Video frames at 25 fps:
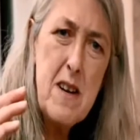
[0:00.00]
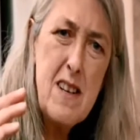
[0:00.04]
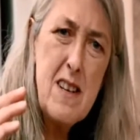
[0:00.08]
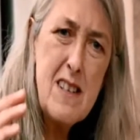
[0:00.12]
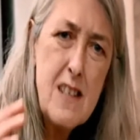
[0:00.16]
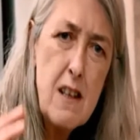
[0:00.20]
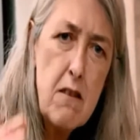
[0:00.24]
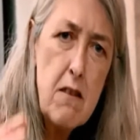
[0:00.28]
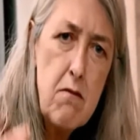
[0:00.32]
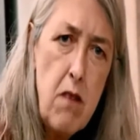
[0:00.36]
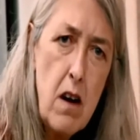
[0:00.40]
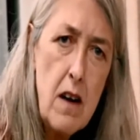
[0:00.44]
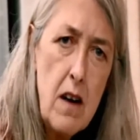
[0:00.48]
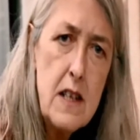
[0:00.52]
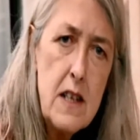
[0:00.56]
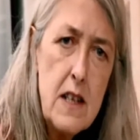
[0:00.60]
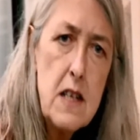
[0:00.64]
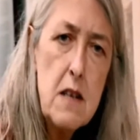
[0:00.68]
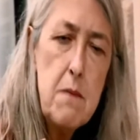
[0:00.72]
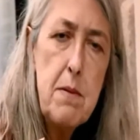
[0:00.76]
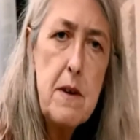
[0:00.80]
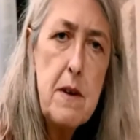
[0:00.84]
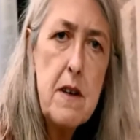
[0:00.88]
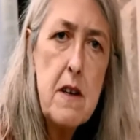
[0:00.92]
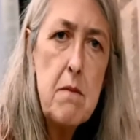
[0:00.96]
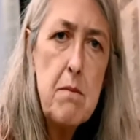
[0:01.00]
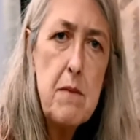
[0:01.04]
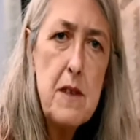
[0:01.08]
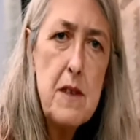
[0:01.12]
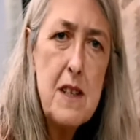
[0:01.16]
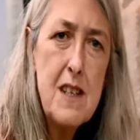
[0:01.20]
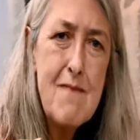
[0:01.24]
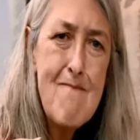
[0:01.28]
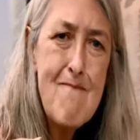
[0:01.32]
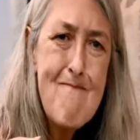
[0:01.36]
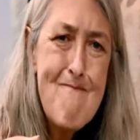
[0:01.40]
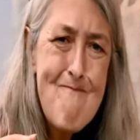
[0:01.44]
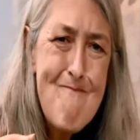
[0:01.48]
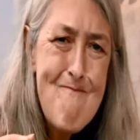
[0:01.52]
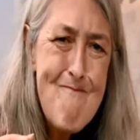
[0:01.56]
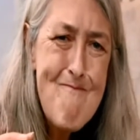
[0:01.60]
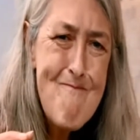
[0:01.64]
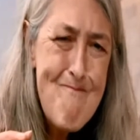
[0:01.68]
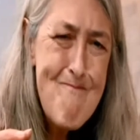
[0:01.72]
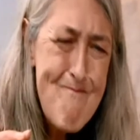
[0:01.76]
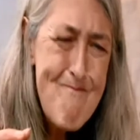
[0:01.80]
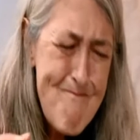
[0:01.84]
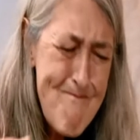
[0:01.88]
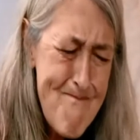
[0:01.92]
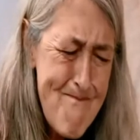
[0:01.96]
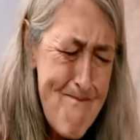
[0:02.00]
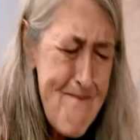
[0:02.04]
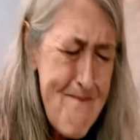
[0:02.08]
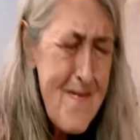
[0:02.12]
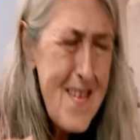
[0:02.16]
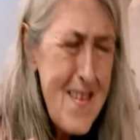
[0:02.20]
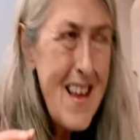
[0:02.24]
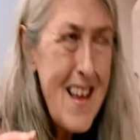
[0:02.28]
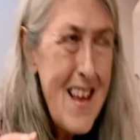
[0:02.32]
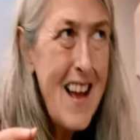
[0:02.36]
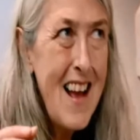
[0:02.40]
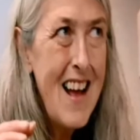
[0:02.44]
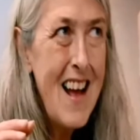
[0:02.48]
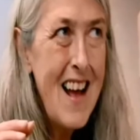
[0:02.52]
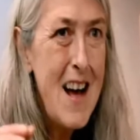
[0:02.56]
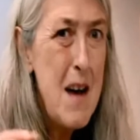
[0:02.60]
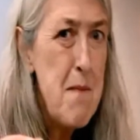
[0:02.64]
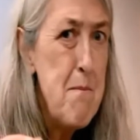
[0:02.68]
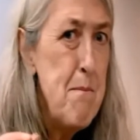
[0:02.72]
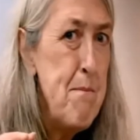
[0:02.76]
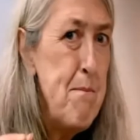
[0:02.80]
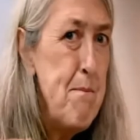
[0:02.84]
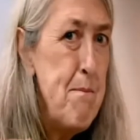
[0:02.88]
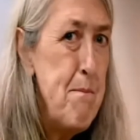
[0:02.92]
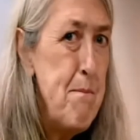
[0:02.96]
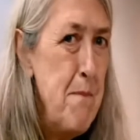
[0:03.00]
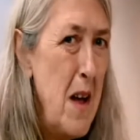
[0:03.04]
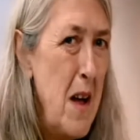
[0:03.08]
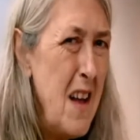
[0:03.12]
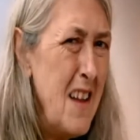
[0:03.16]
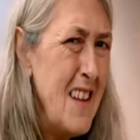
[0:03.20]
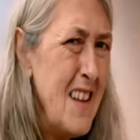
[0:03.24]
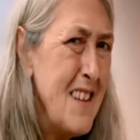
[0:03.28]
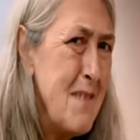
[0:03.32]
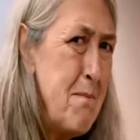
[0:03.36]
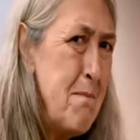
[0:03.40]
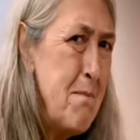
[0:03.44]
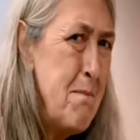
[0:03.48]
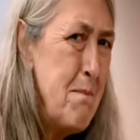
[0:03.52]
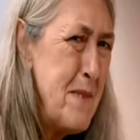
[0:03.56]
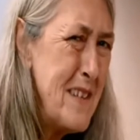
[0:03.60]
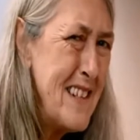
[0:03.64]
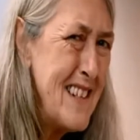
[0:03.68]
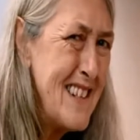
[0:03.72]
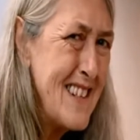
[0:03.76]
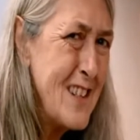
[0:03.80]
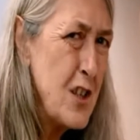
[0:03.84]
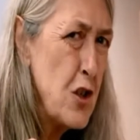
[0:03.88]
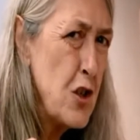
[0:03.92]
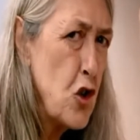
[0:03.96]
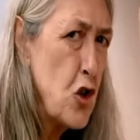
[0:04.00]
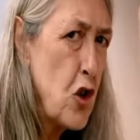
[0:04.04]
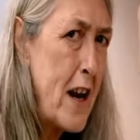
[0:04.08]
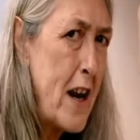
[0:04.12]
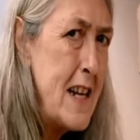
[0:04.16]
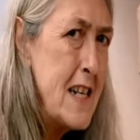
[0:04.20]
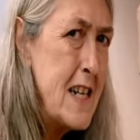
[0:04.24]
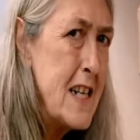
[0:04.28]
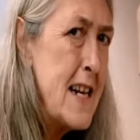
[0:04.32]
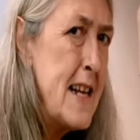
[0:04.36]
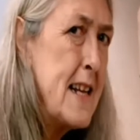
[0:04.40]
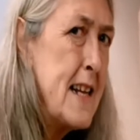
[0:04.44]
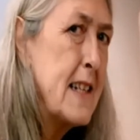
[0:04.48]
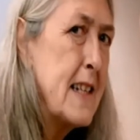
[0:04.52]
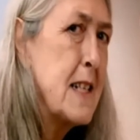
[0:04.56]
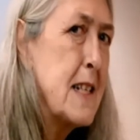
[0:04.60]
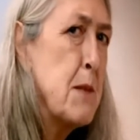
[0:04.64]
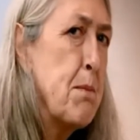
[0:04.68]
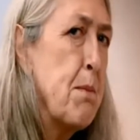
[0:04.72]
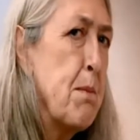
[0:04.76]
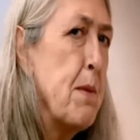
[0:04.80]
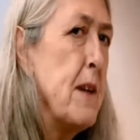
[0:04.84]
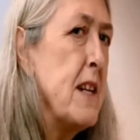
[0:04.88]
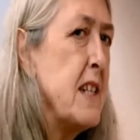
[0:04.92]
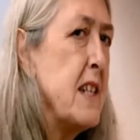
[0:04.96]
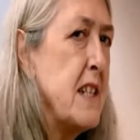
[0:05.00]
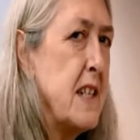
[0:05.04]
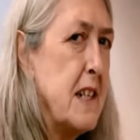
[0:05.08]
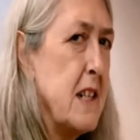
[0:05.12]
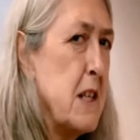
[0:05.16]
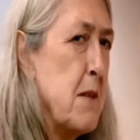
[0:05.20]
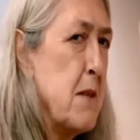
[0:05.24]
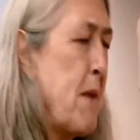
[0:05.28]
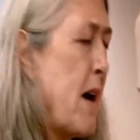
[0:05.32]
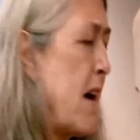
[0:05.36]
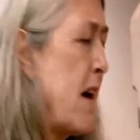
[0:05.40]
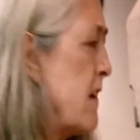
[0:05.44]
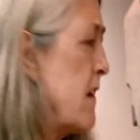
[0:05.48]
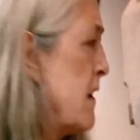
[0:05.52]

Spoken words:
Because the writer becomes a bit strangely explicit